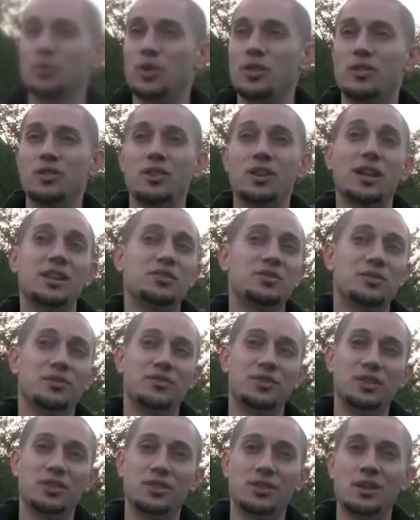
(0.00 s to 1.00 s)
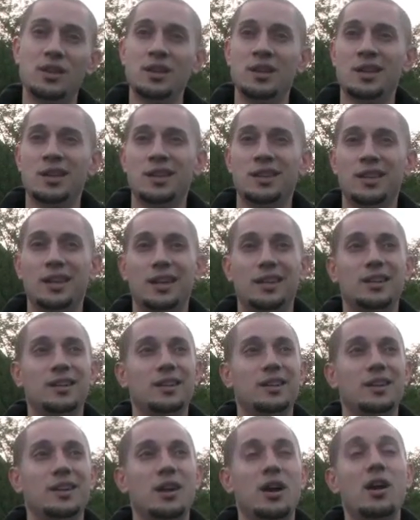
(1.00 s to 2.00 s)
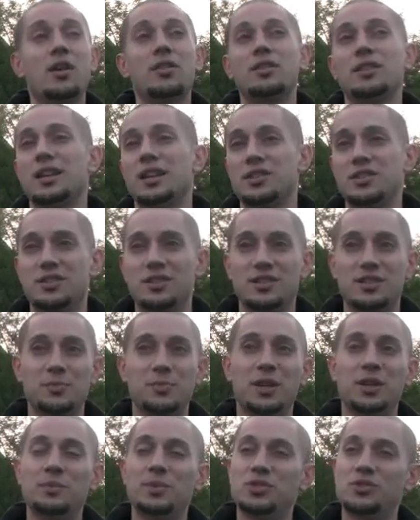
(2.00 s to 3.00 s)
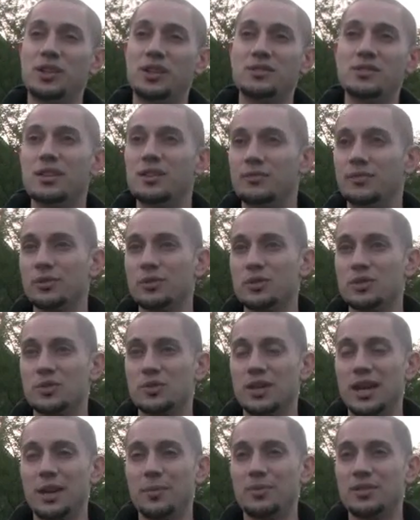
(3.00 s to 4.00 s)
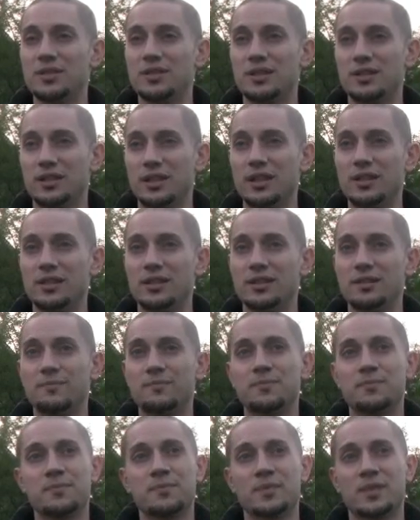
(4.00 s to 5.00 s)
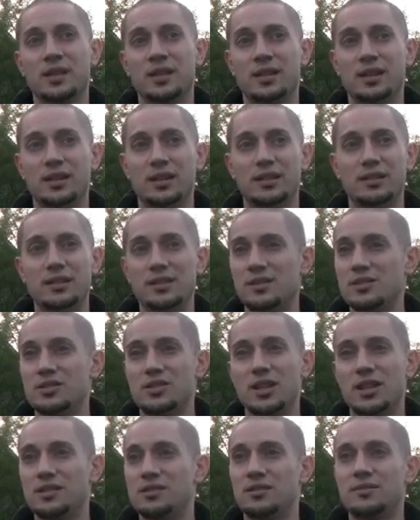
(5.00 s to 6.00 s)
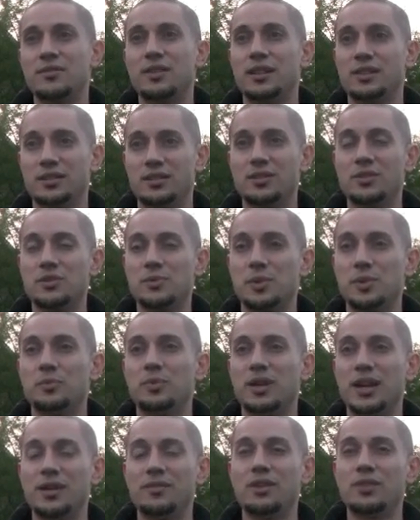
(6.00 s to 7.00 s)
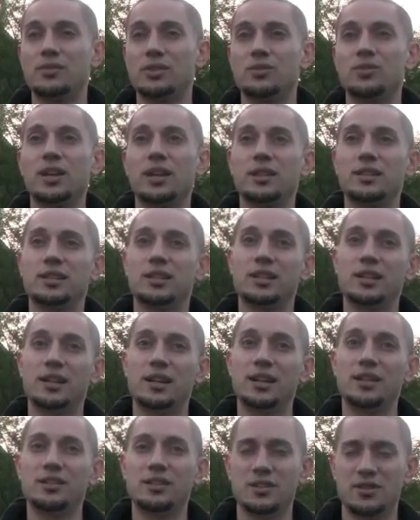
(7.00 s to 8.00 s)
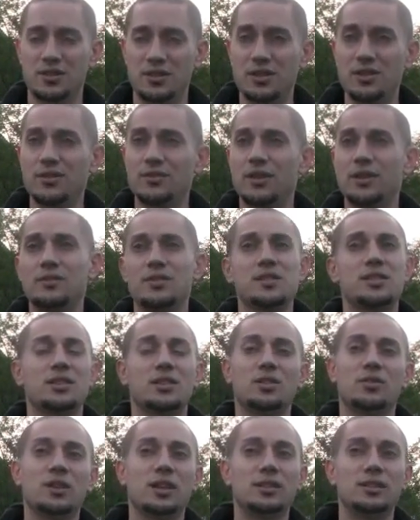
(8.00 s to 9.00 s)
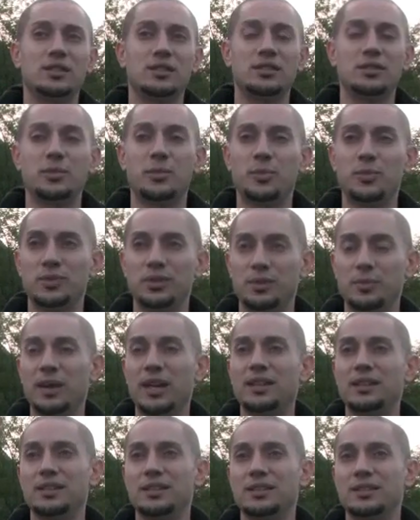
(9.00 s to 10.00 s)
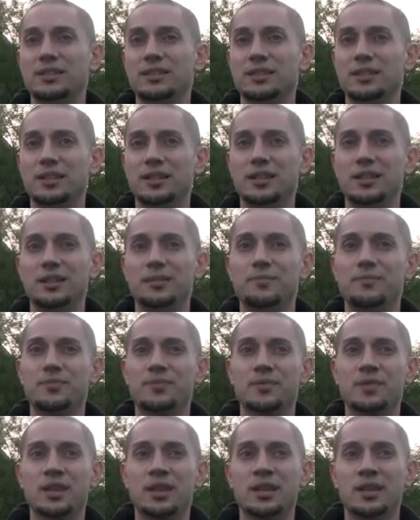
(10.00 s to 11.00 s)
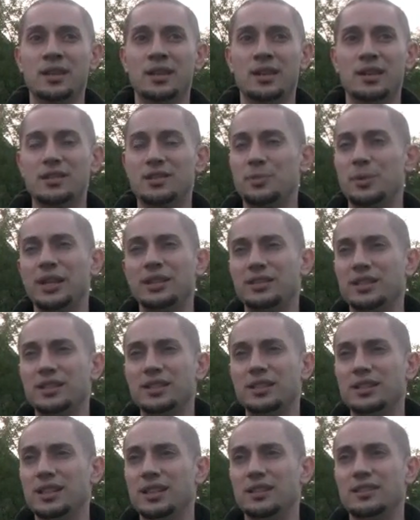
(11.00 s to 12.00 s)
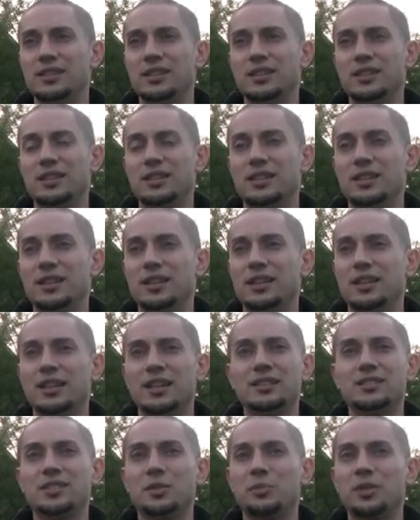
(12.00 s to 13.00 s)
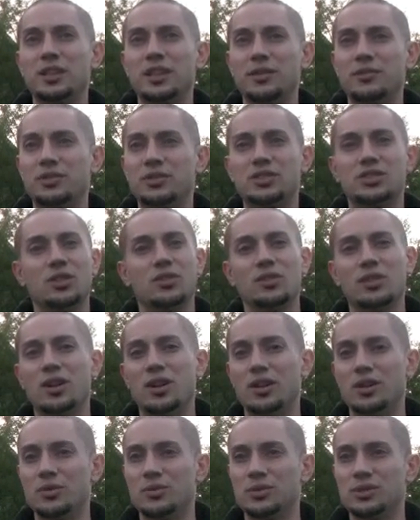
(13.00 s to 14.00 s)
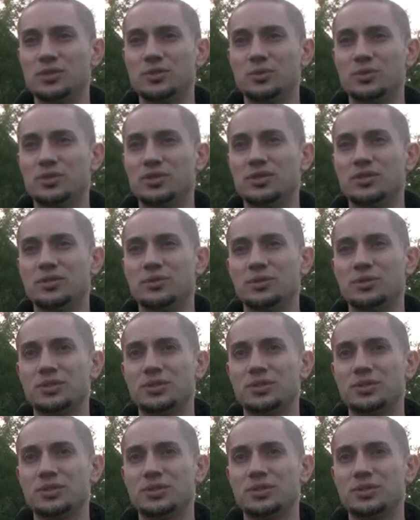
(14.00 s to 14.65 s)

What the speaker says: Whether or not you feel that other nations might be trying to influence what happens there later, doesn't change the fact that those people have every right and deserve every single right that they're demanding. And it's about dignity at the end of the day, and that's something that for so long was